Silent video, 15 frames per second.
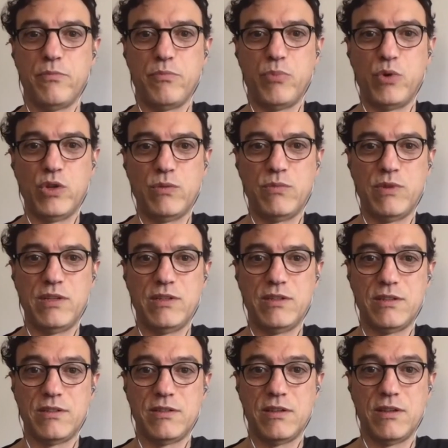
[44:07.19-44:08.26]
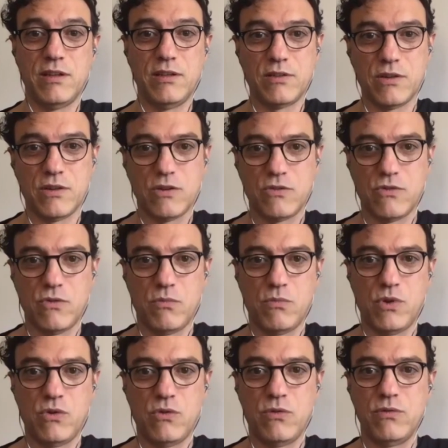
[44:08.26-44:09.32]
put me in this integral
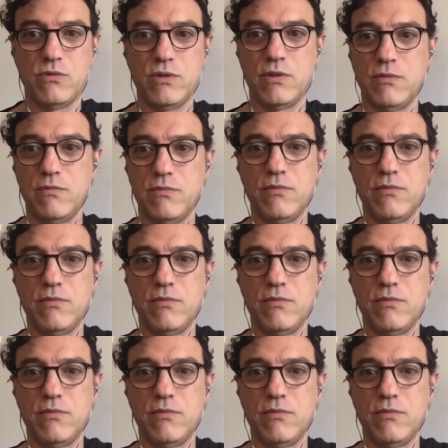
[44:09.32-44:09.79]
mode, the